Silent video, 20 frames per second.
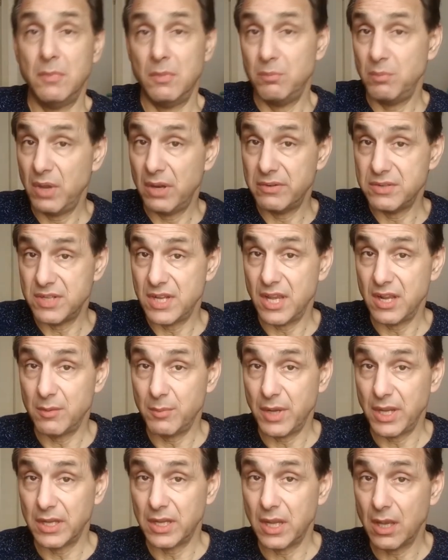Mary's the head of
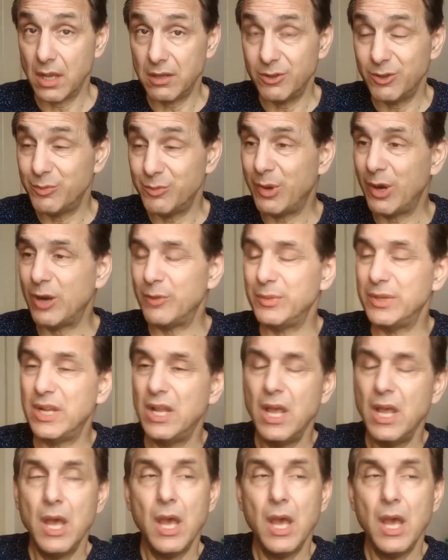my accounting department.